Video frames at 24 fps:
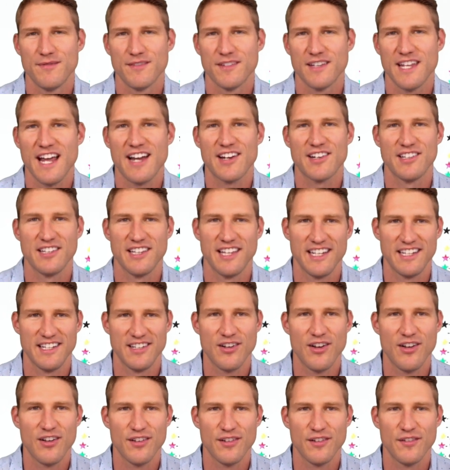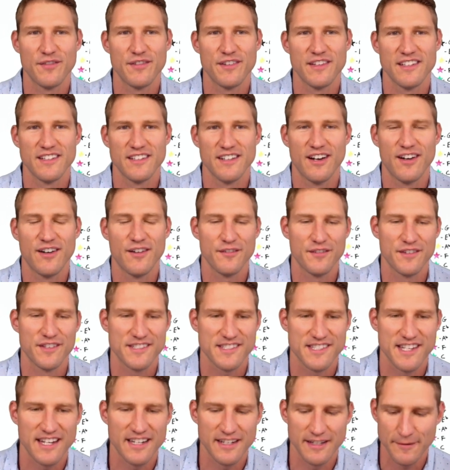calculating all of this
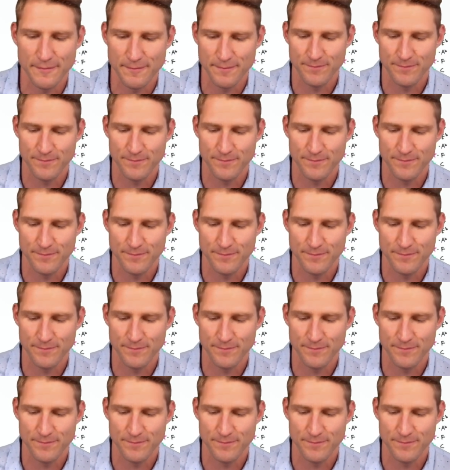data.